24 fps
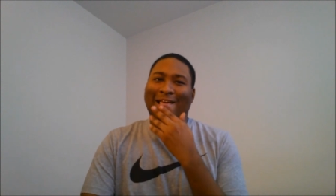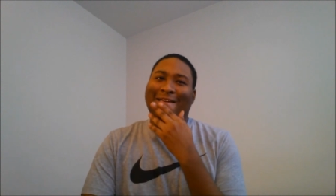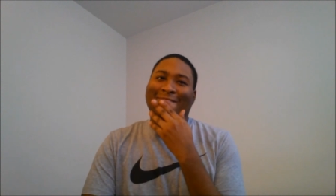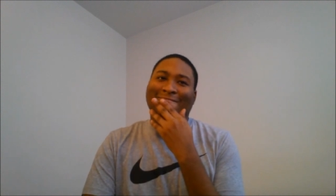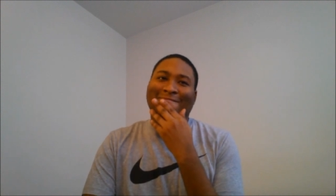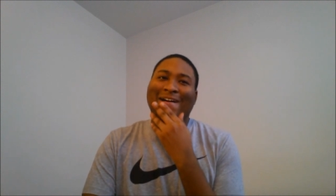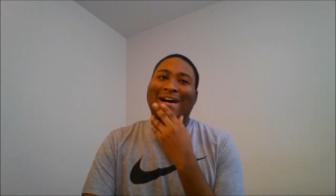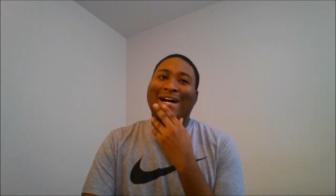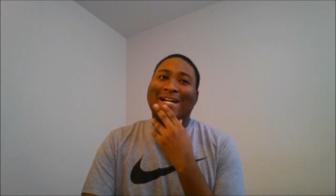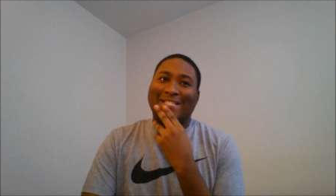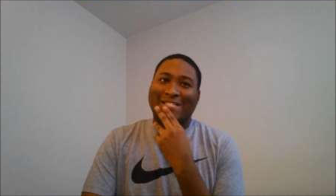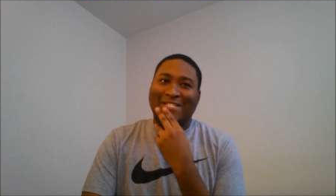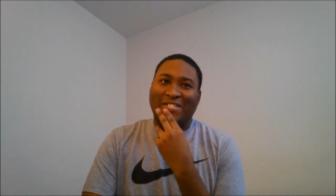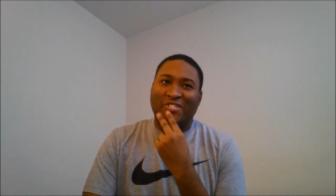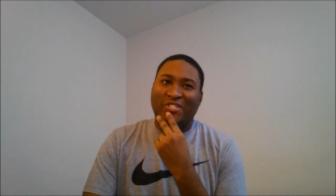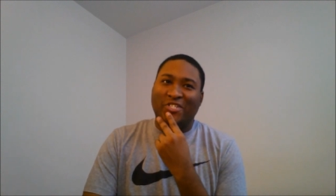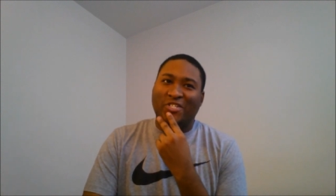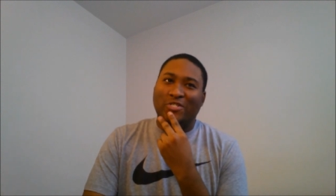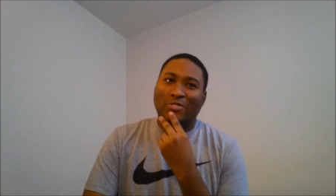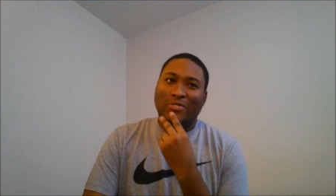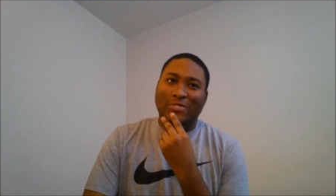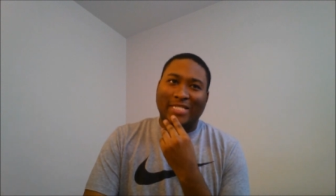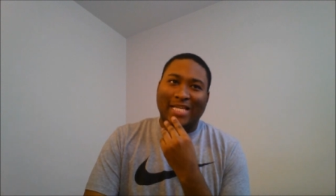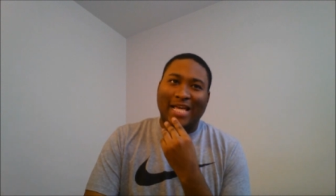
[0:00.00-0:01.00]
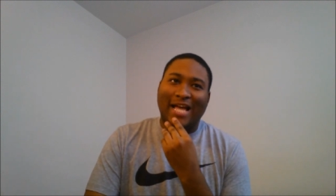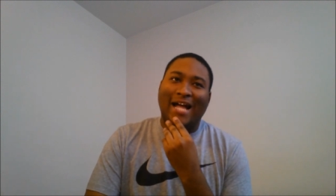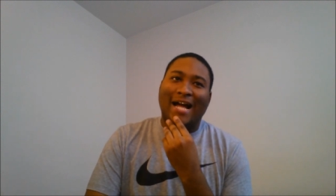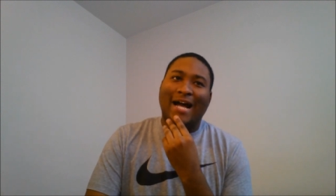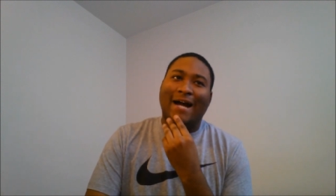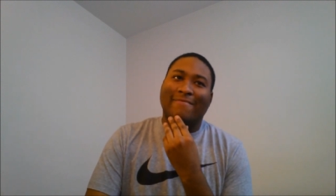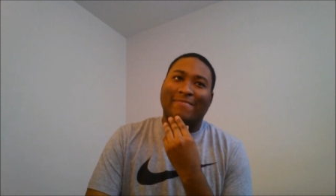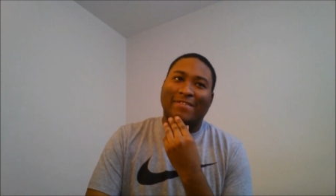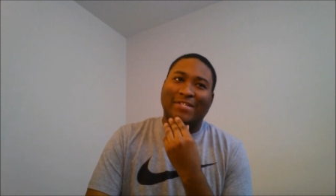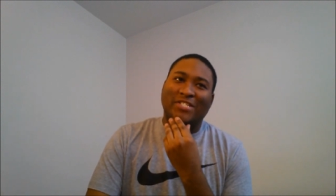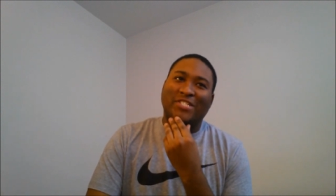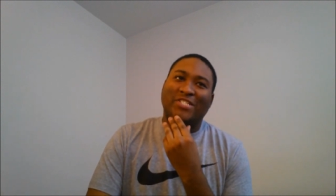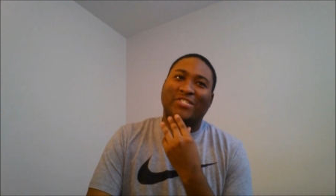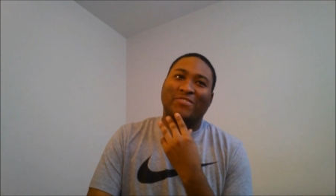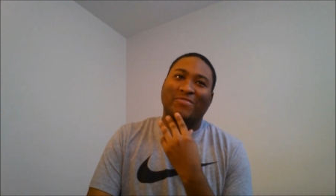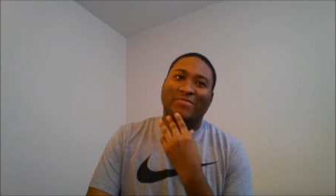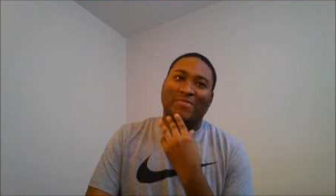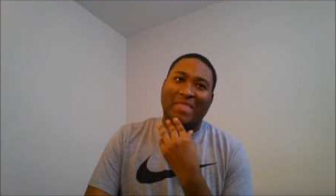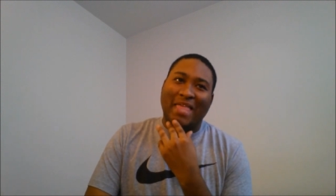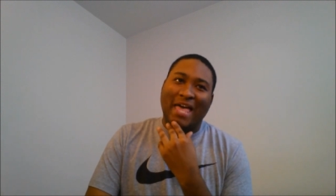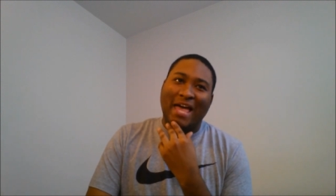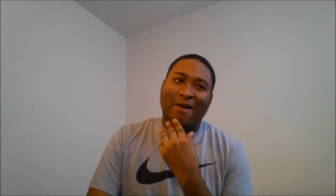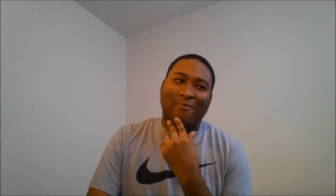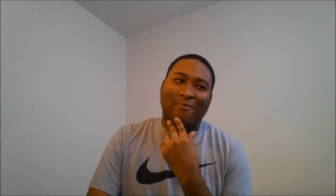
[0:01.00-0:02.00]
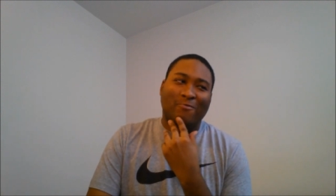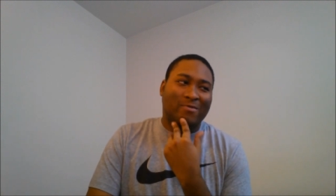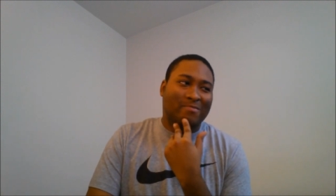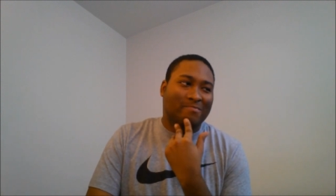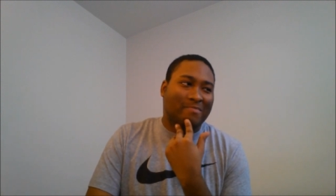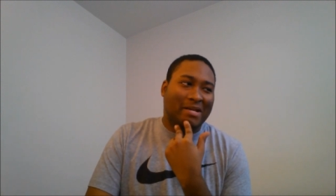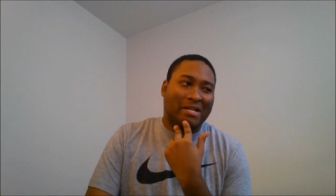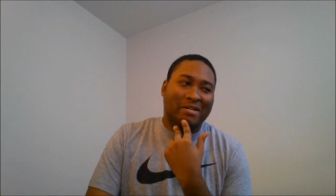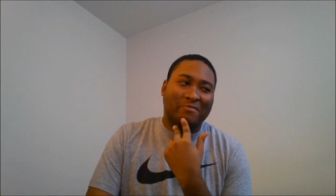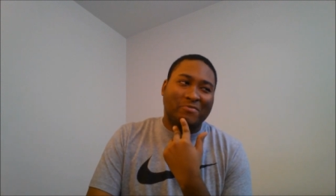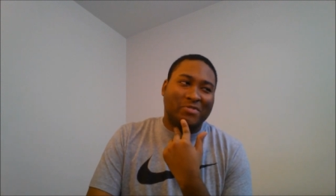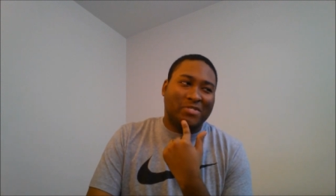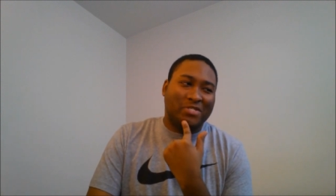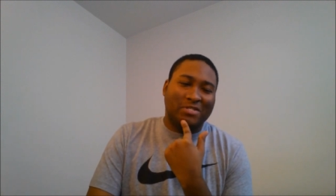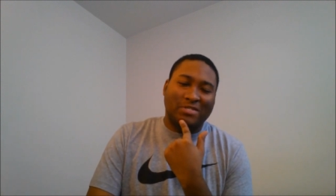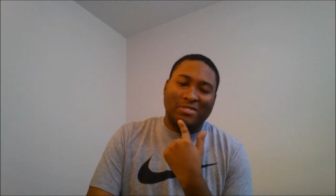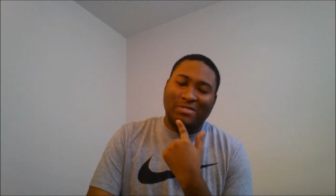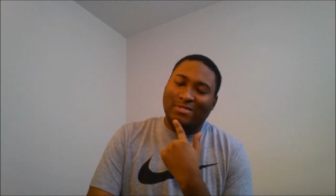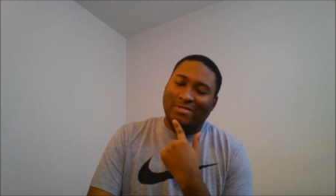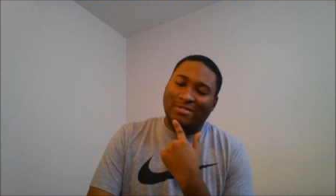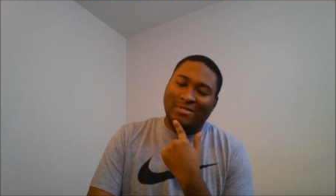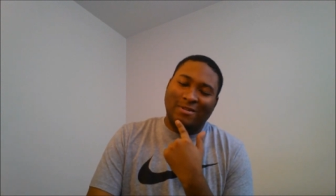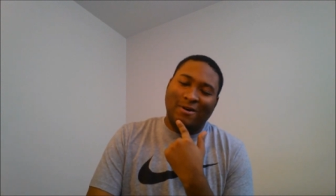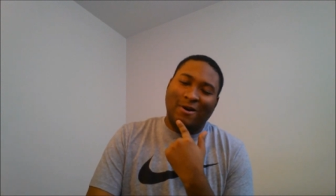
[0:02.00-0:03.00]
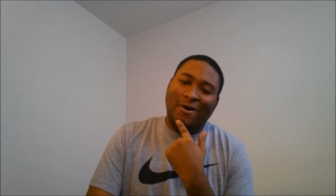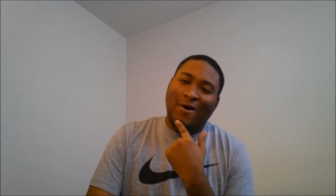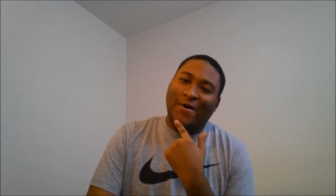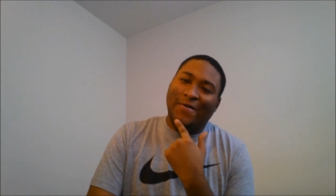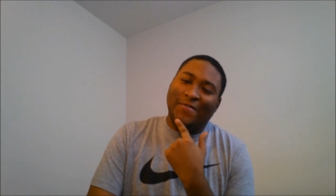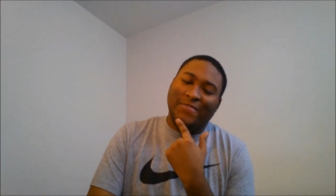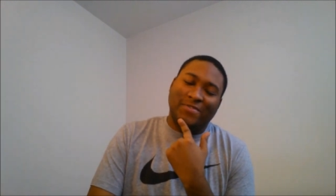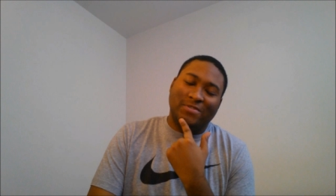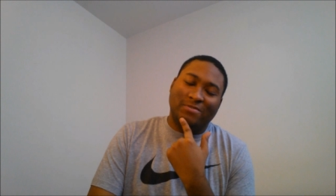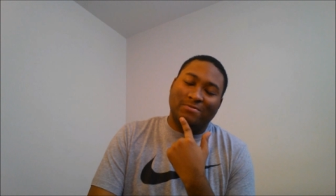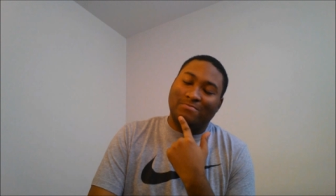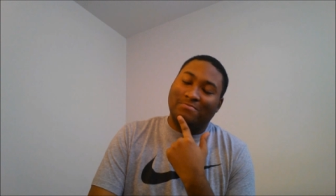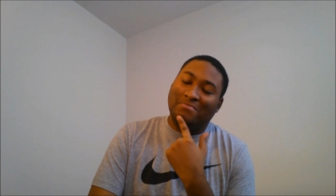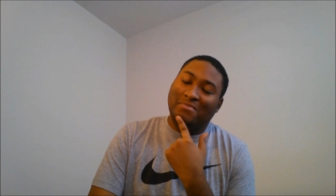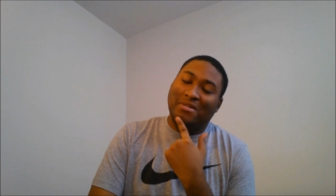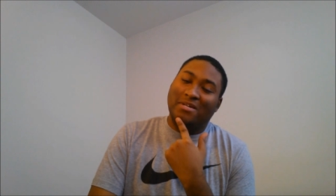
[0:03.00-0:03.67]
if I had to choose, I have to choose that one, man. It was just awesome.